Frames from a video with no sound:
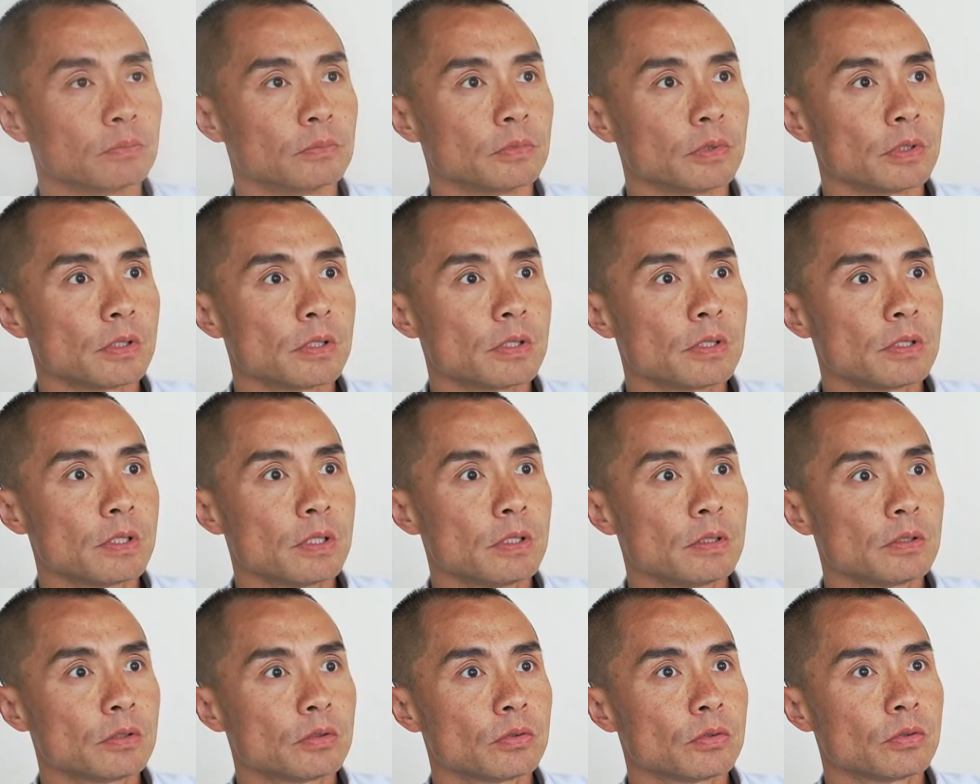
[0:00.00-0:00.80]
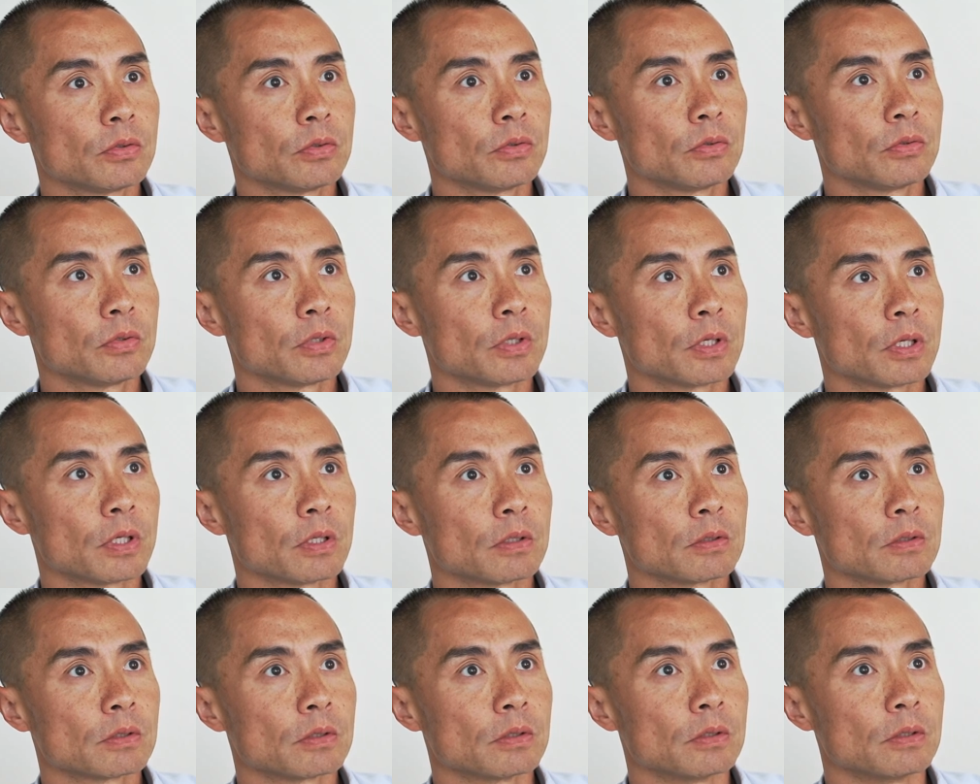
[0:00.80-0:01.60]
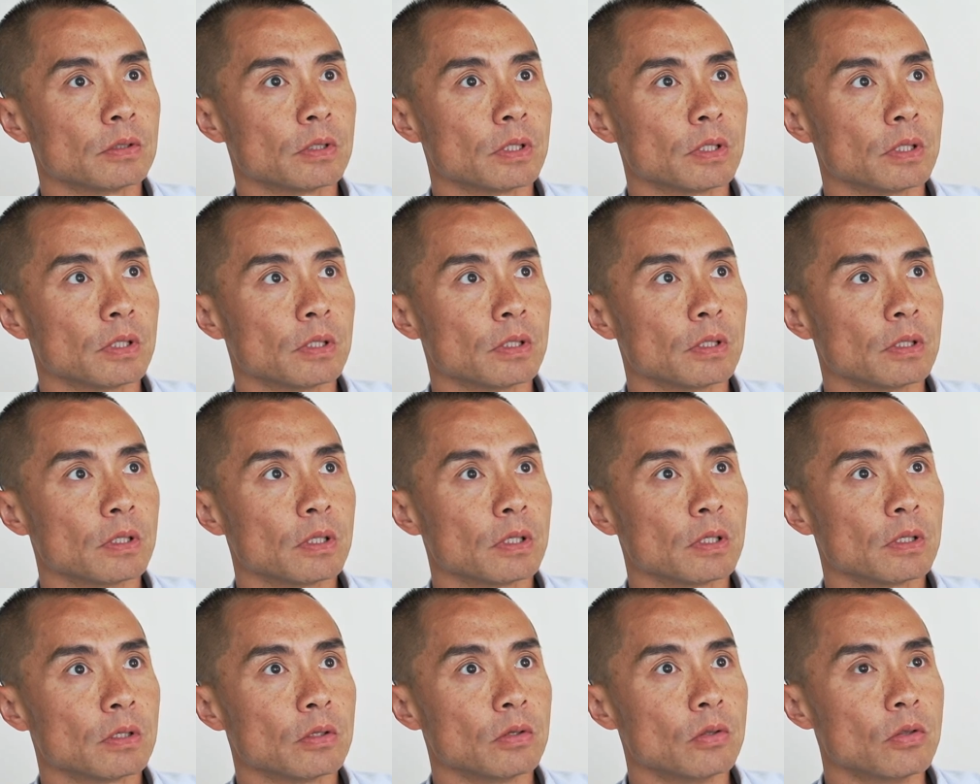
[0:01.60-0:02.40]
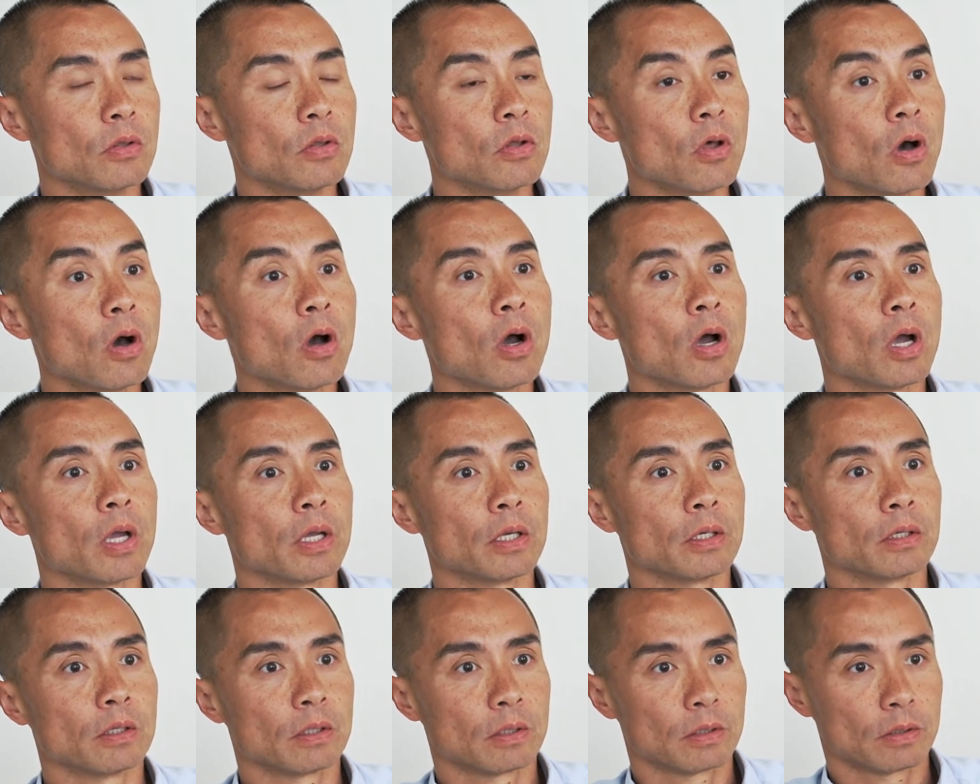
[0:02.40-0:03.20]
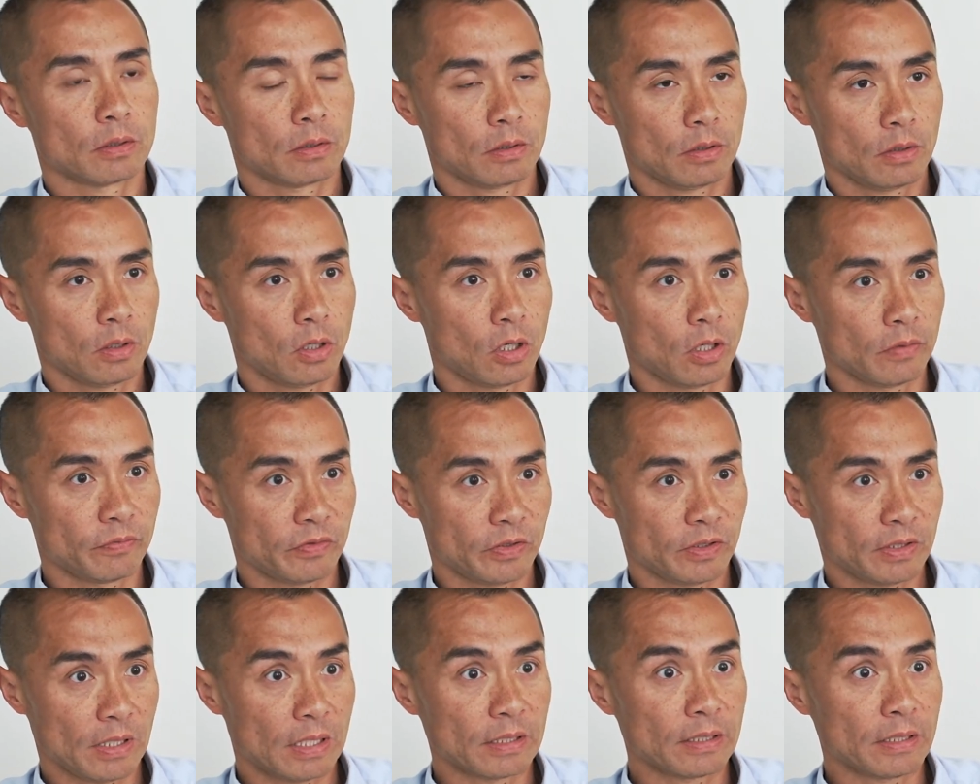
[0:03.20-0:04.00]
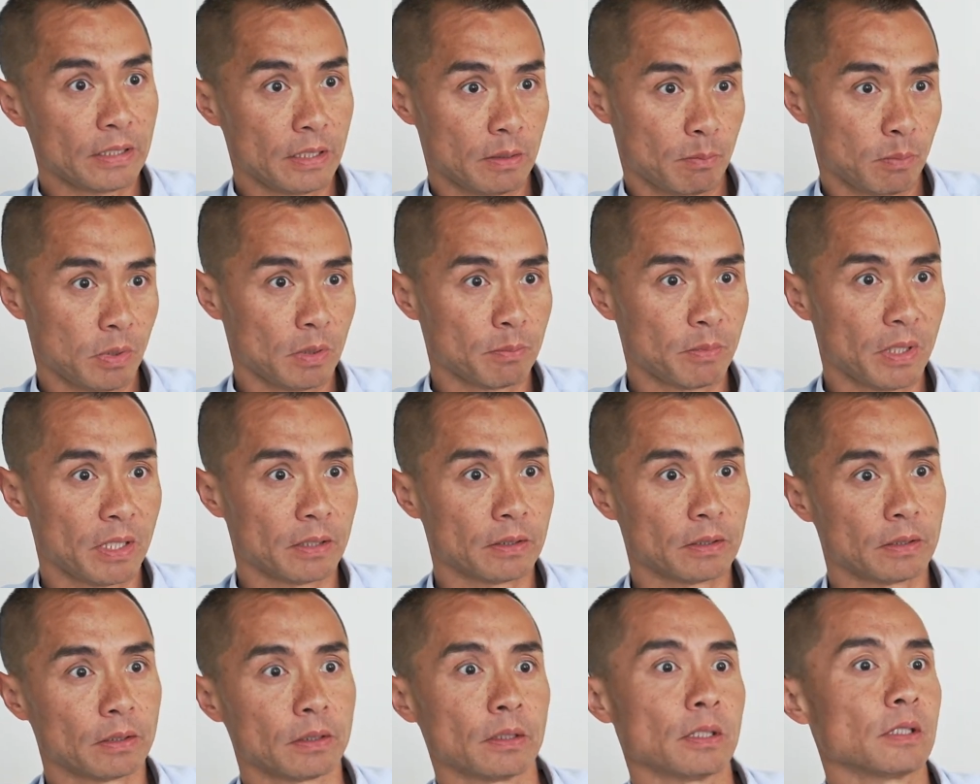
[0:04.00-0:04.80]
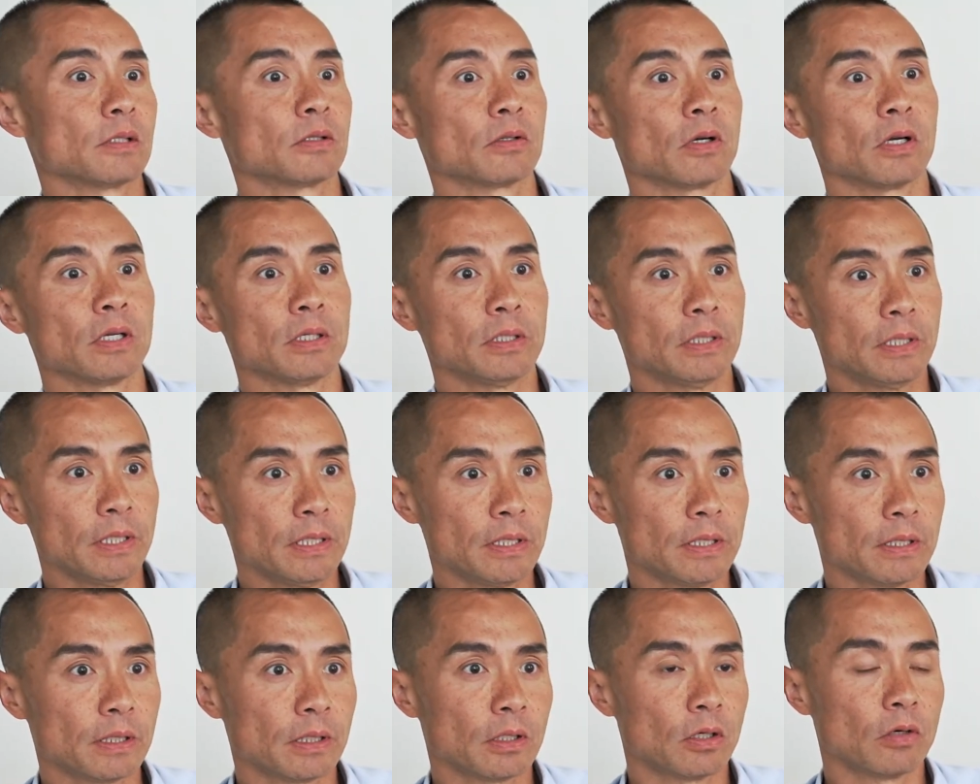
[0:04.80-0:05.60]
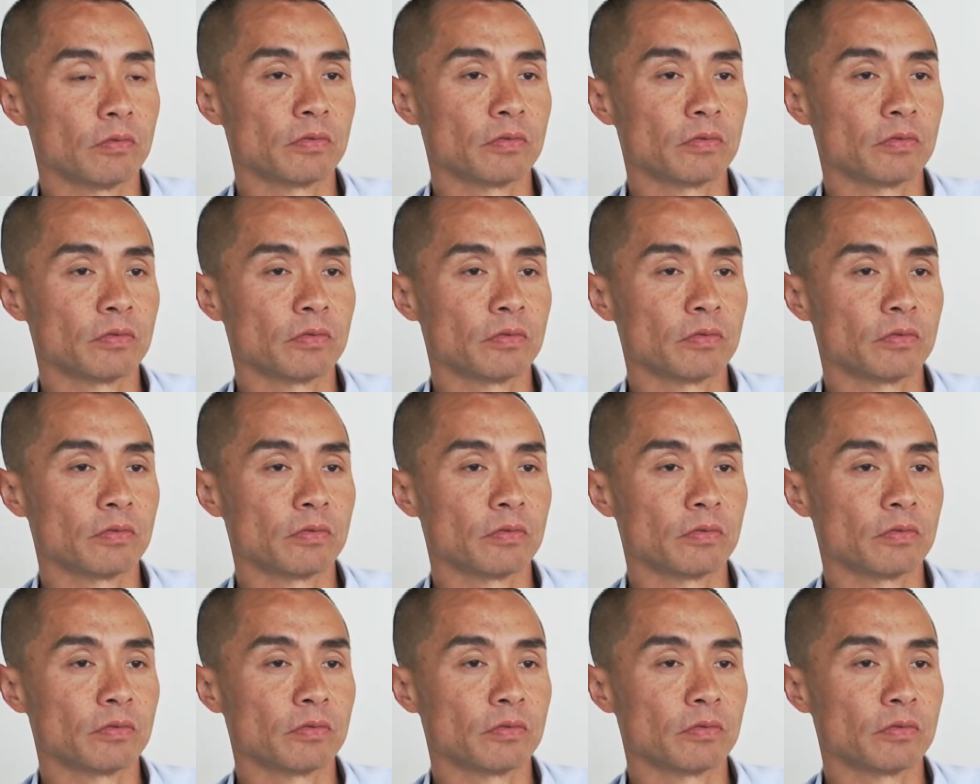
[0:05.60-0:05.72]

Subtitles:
Since 2009, I've started implementing this idea of